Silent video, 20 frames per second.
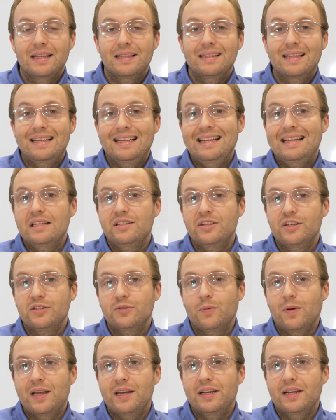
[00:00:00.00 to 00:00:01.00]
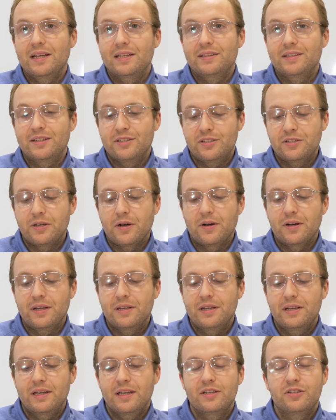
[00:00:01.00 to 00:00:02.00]
The easiest way to get this
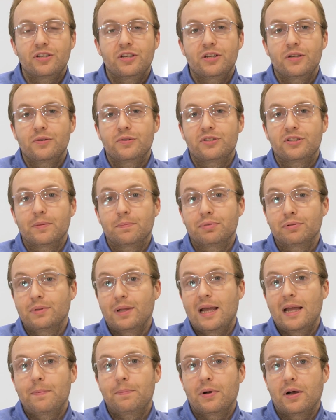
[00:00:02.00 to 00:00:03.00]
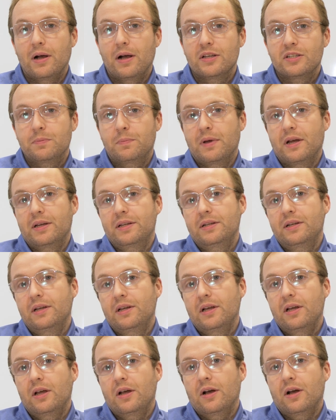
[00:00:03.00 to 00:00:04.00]
started is to use the play-pause button
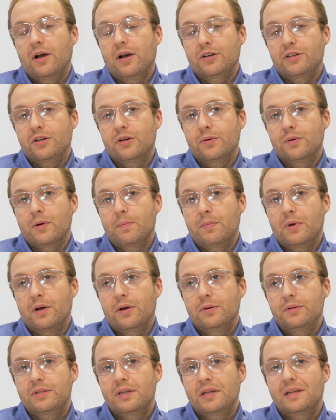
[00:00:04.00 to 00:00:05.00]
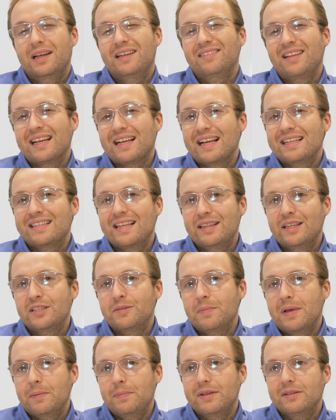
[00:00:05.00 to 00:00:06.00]
on your remote. And like I said,
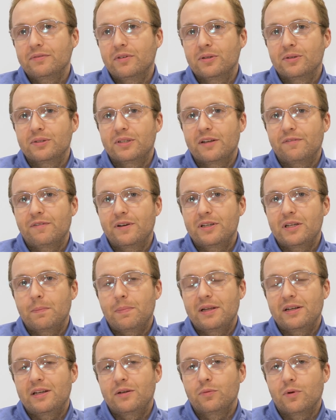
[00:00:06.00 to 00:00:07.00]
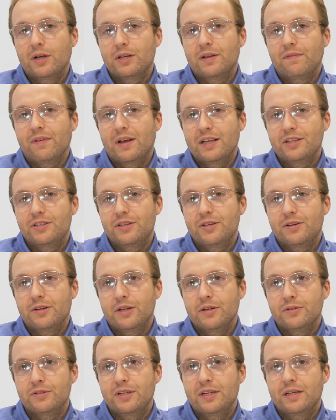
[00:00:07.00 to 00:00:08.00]
this may be a little different depending what device you're
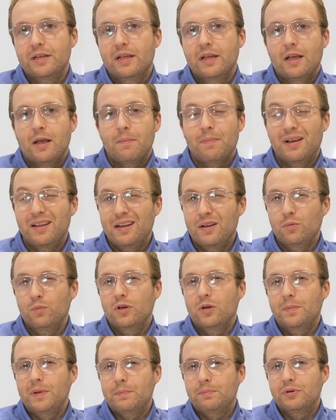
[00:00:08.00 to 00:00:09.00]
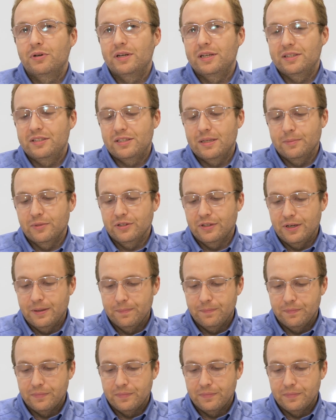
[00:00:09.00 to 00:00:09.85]
using, but it will be pretty similar.